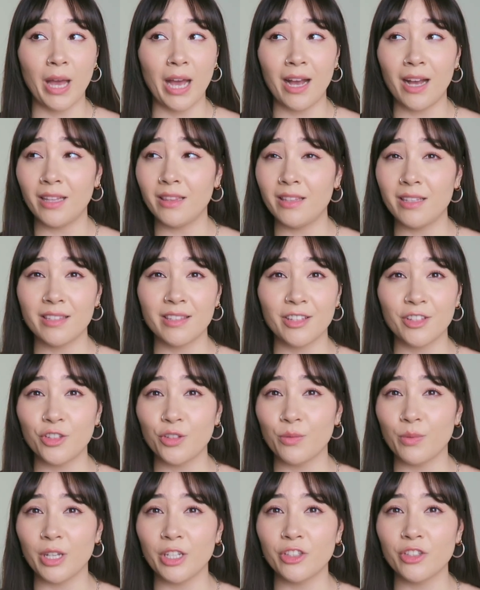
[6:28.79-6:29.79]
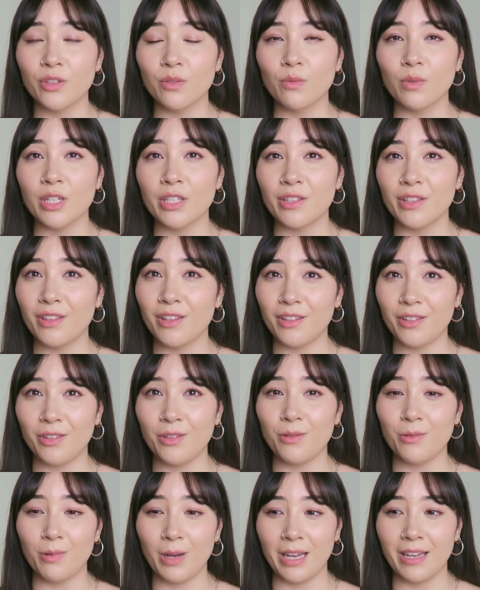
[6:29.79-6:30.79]
bad the situation was in the
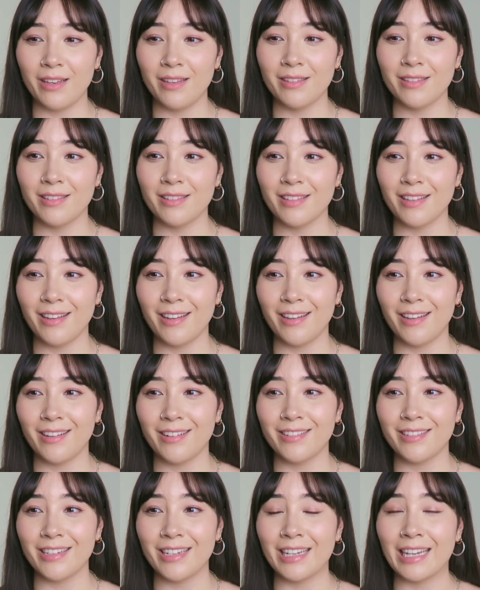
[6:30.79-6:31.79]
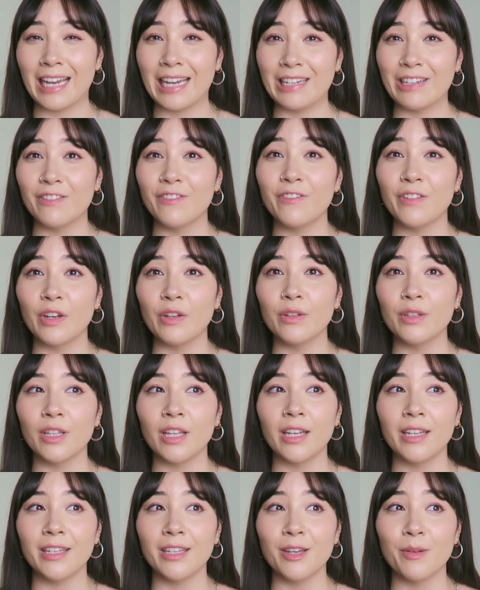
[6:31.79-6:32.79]
US and it kind of felt
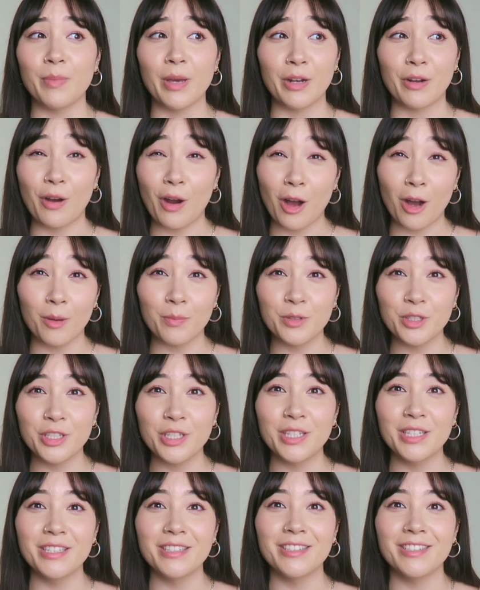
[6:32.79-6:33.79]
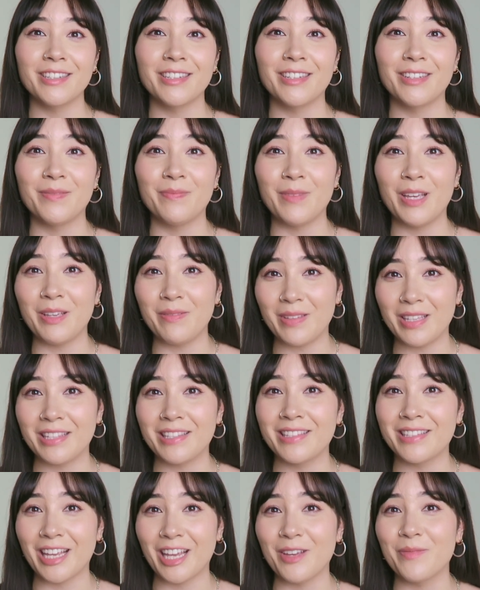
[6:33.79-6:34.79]
like a better option to maybe
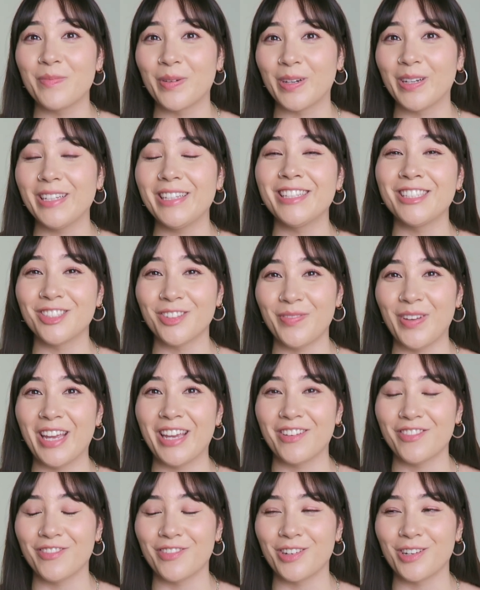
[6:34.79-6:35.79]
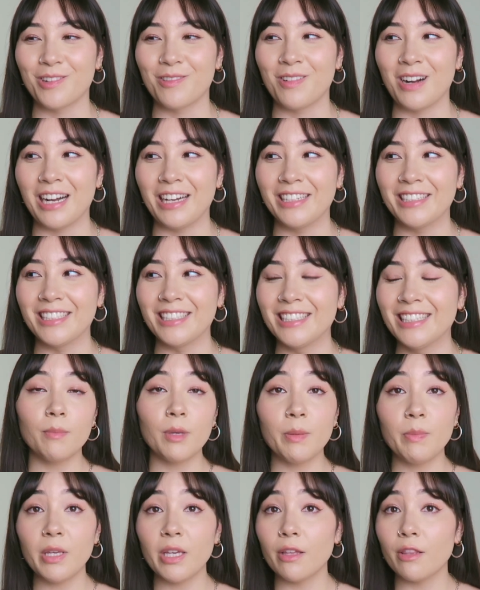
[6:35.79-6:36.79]
stay put in Japan for a while.
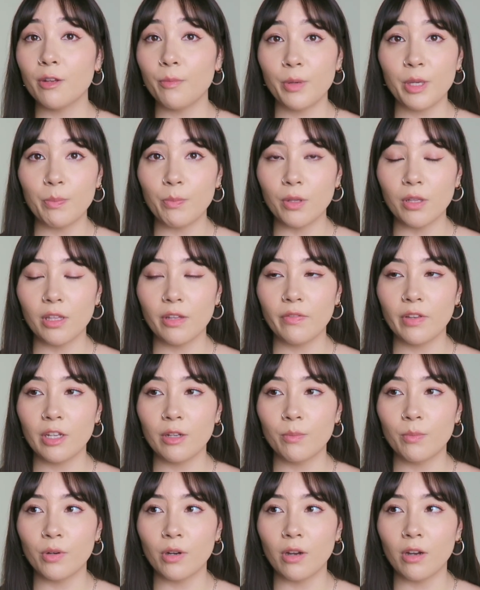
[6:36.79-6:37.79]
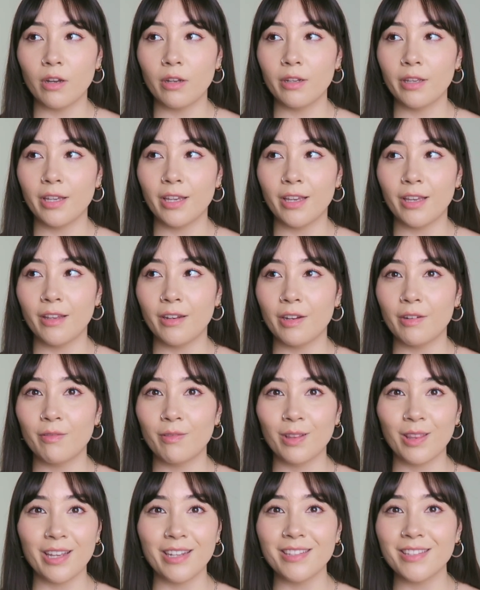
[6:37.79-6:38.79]
Maybe other people living abroad can
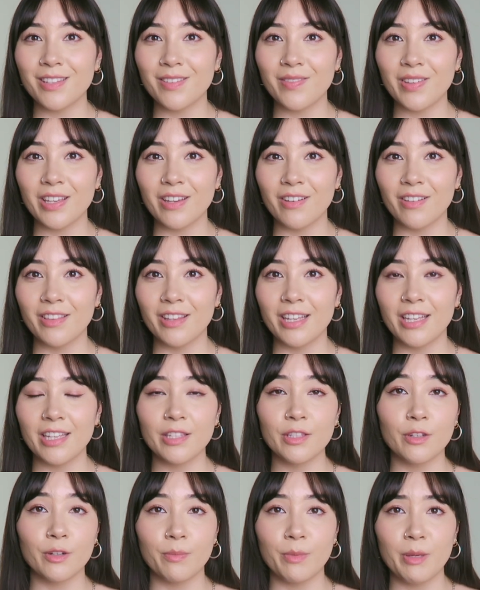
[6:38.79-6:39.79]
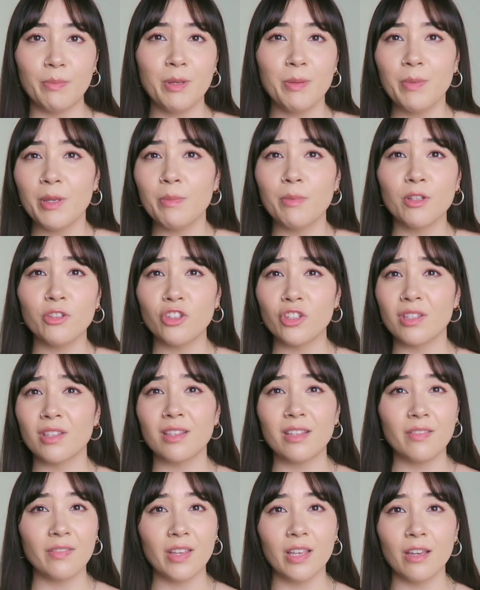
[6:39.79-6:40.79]
relate to me on this, or maybe people just
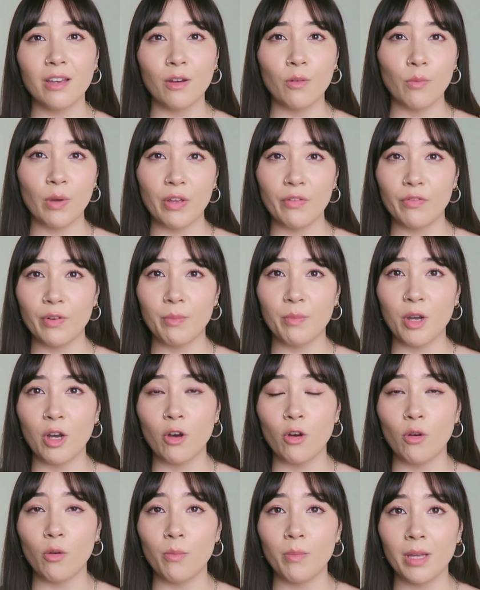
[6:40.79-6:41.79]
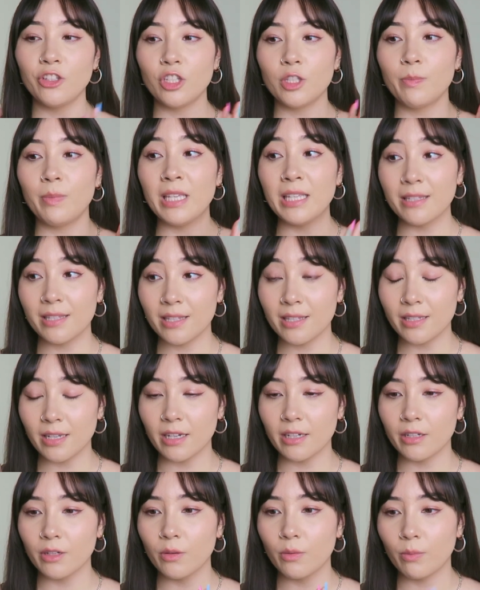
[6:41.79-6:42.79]
living away from home, just being
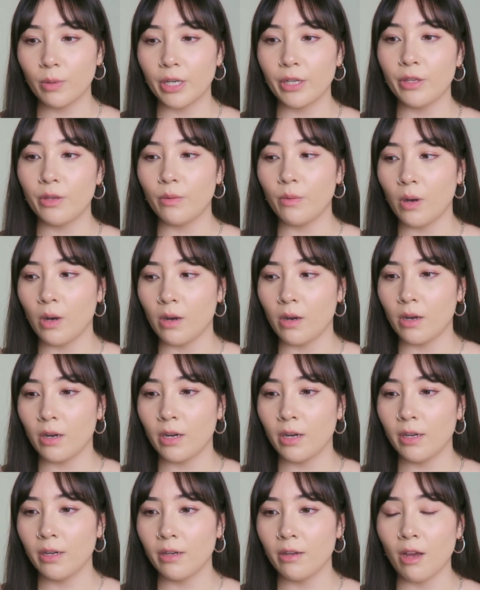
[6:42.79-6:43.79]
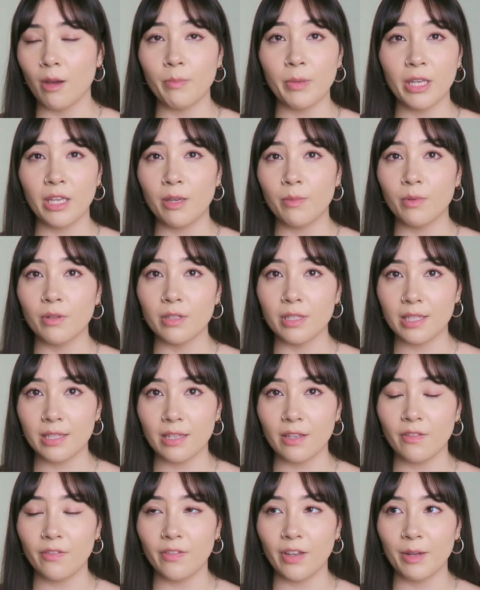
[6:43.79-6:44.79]
stuck where you are, not being able to
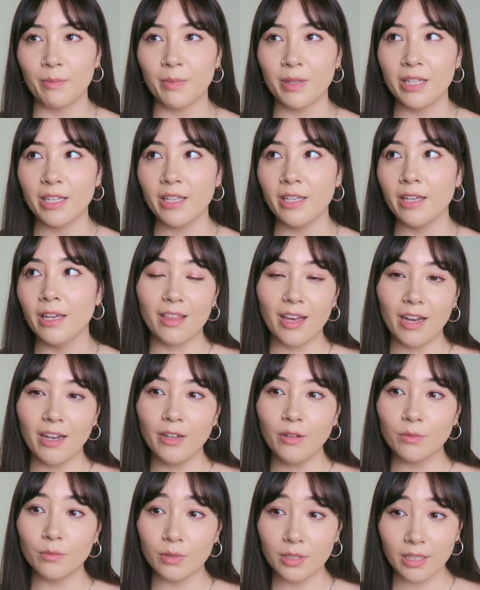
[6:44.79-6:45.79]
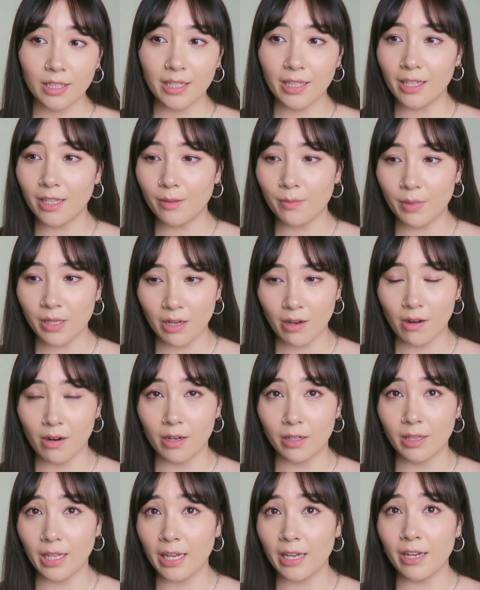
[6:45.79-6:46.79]
see family. That really hit me
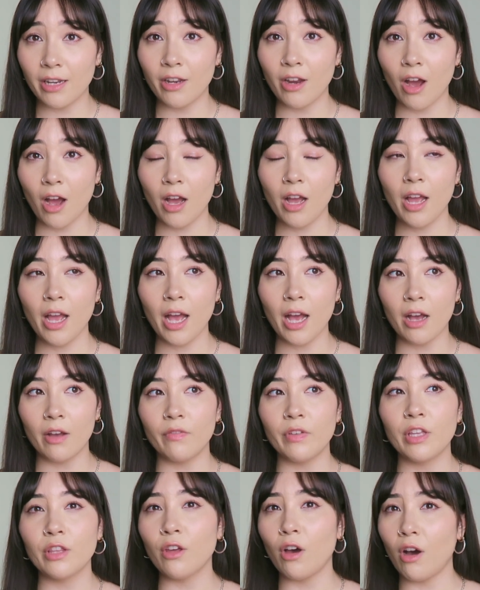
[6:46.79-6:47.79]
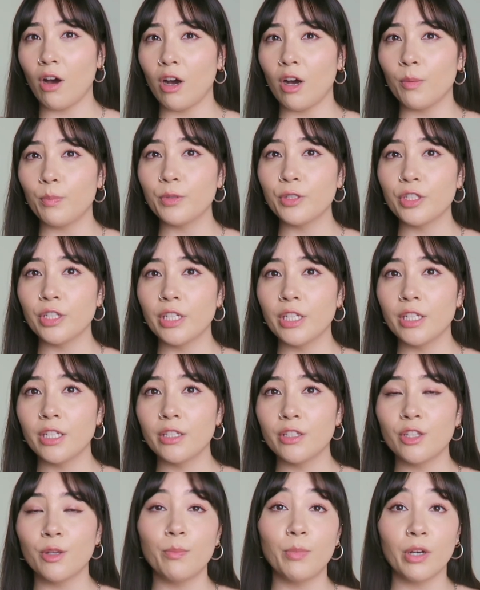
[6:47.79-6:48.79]
hard. Like, not having the
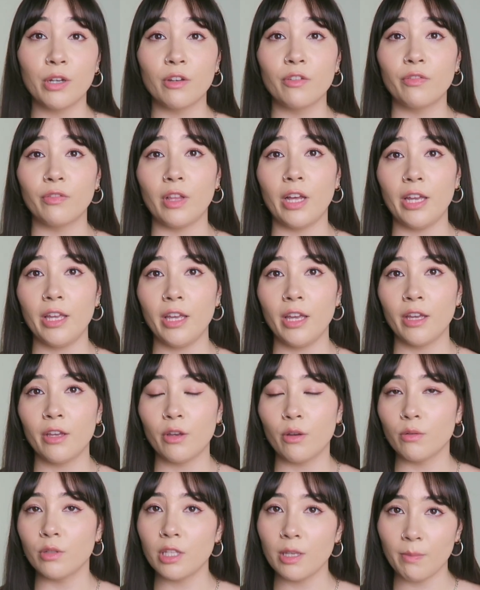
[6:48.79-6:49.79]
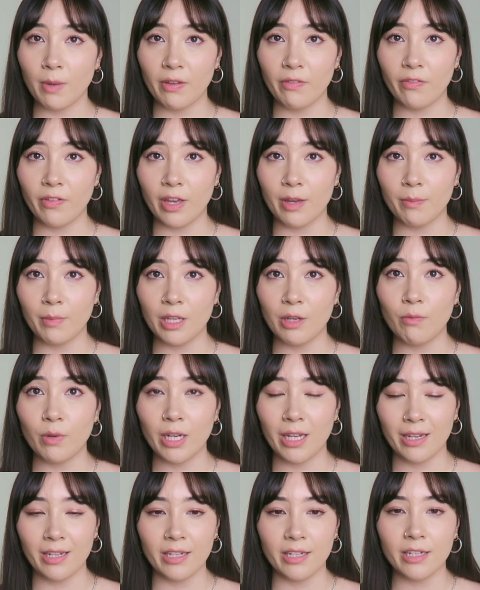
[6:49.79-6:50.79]
option to book a flight and go see my family
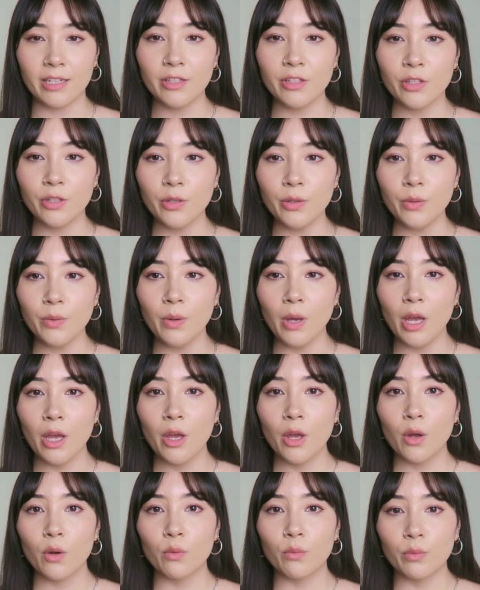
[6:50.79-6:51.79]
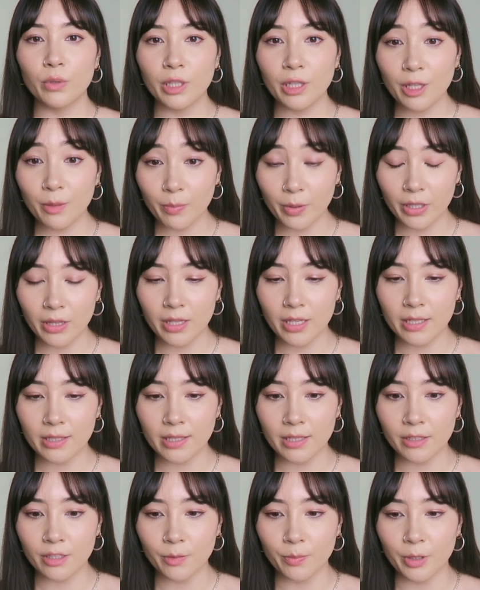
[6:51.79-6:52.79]
when I needed to really put things
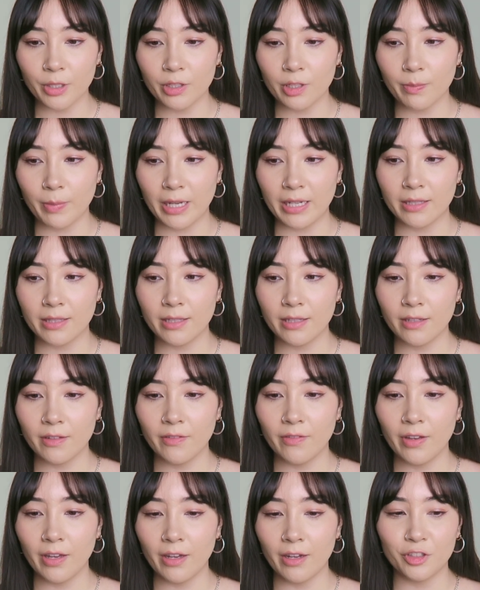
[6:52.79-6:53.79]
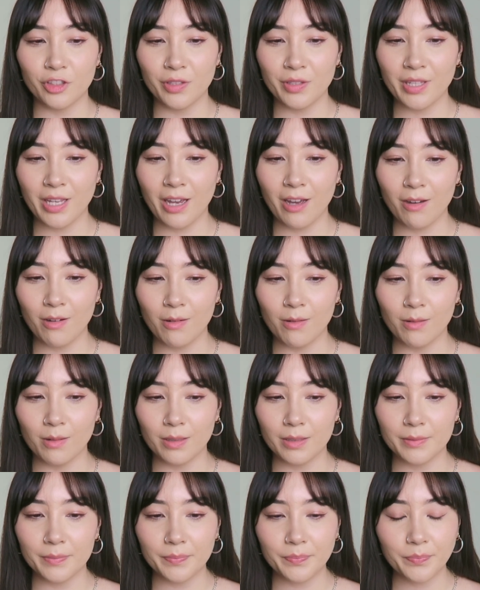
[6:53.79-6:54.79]
into perspective, just
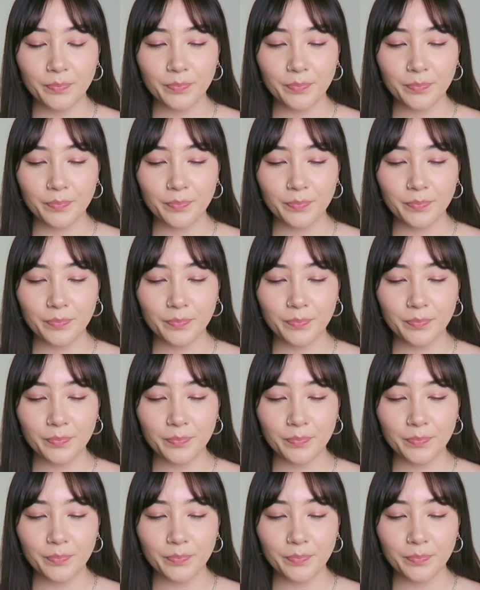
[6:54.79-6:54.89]
how